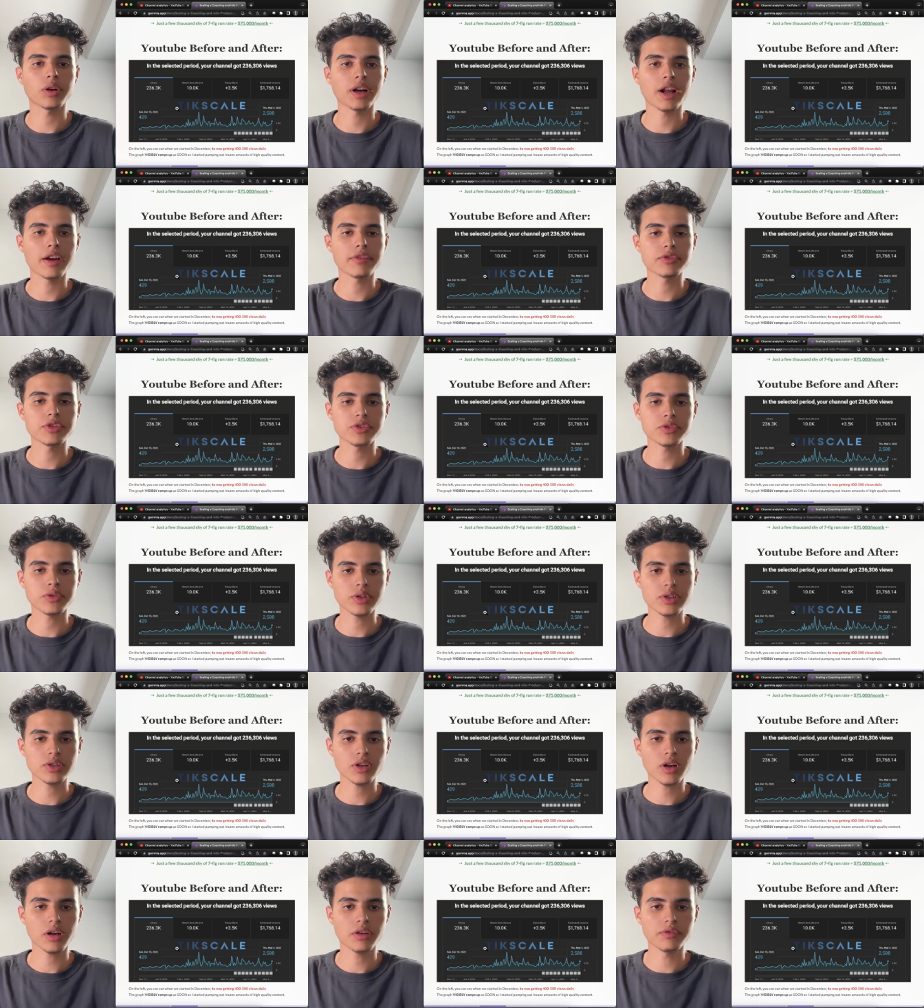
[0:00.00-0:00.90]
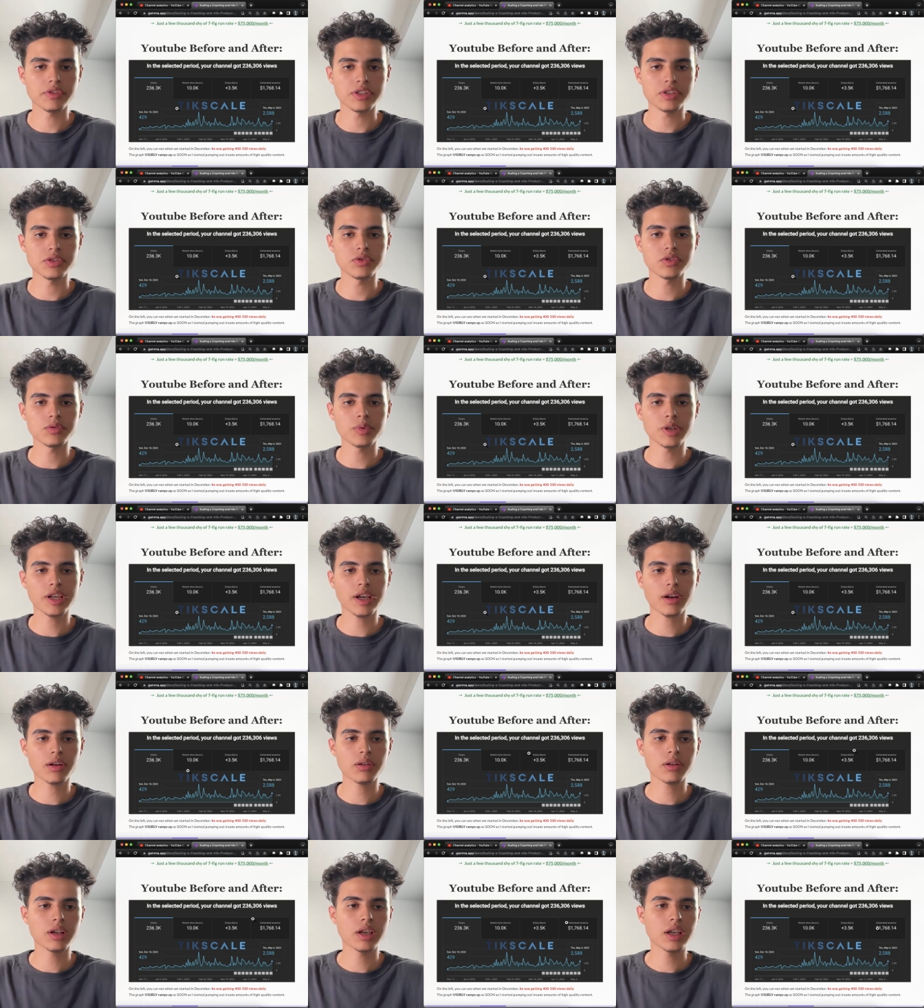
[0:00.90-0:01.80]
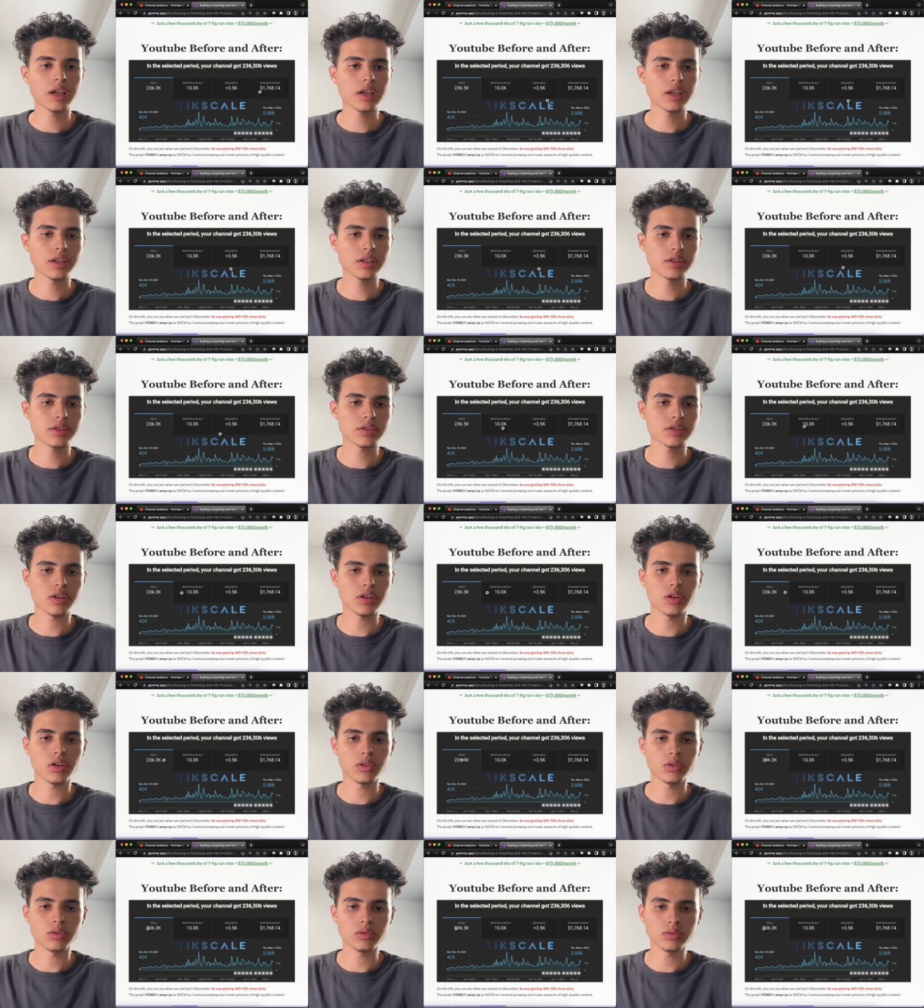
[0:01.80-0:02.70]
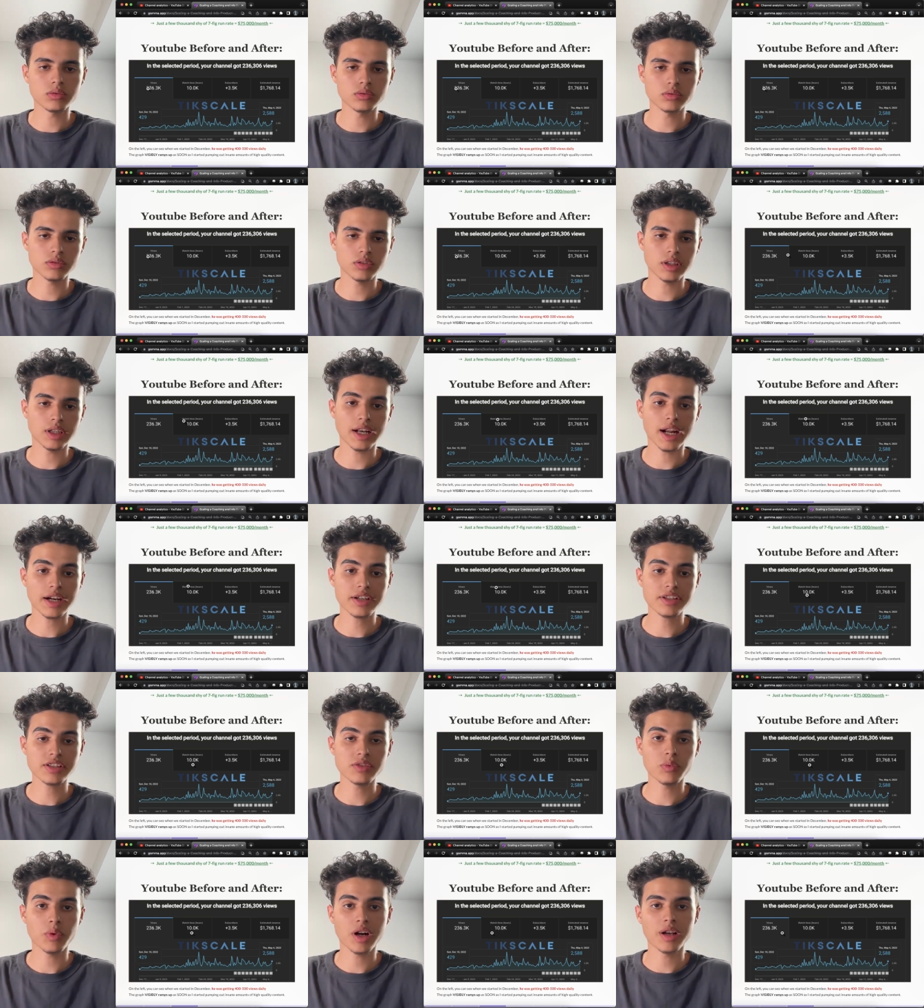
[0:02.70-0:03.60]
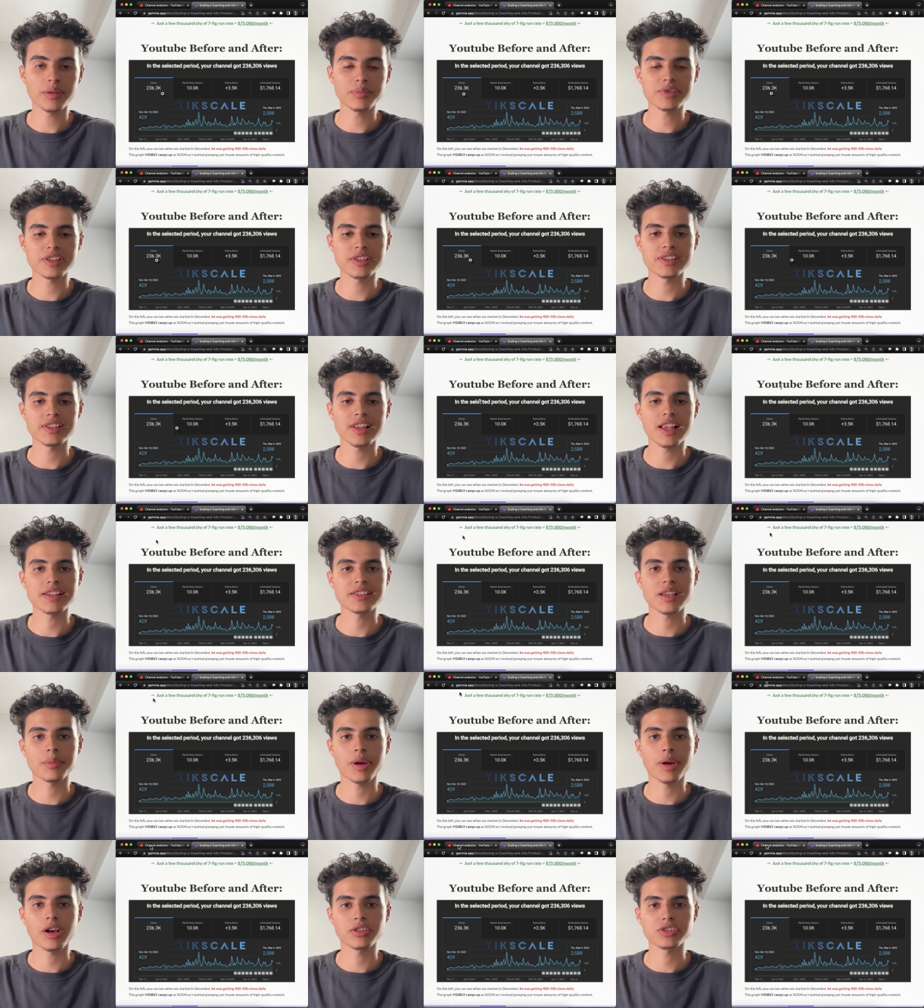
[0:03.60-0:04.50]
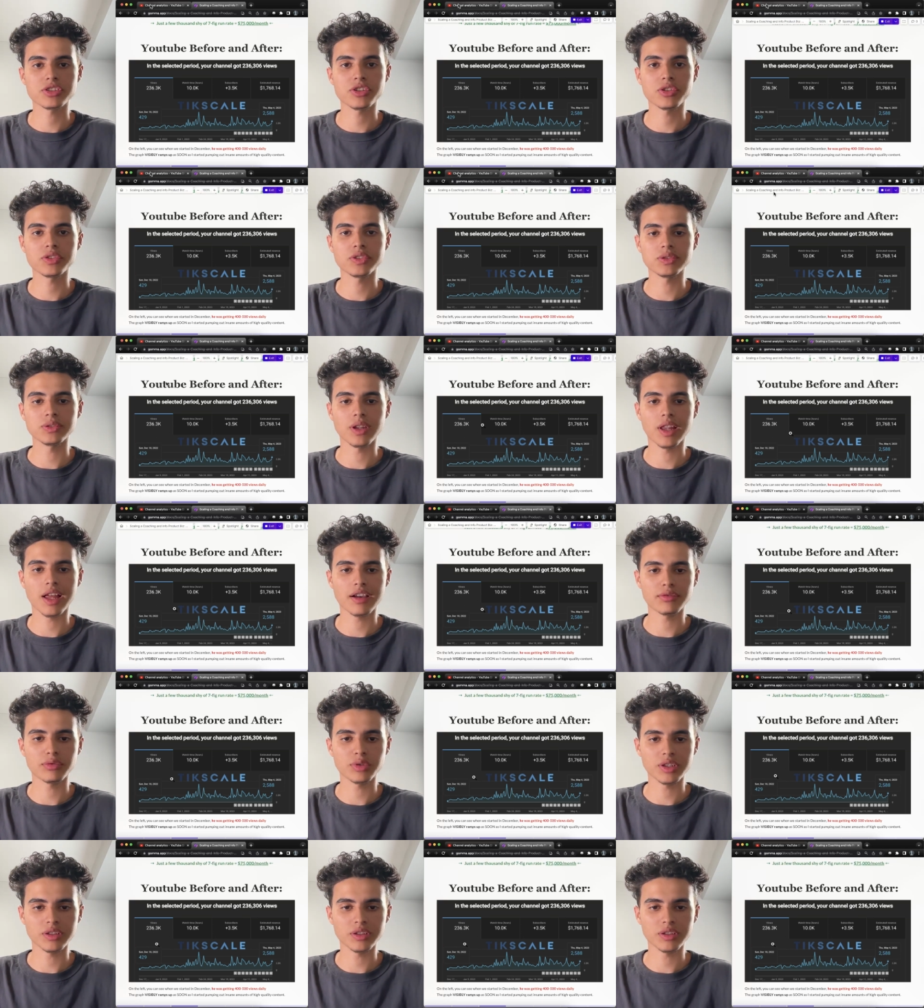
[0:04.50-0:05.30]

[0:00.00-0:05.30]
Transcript: and after screenshot of his YouTube account. So it actually went up since last time. I'll show you live what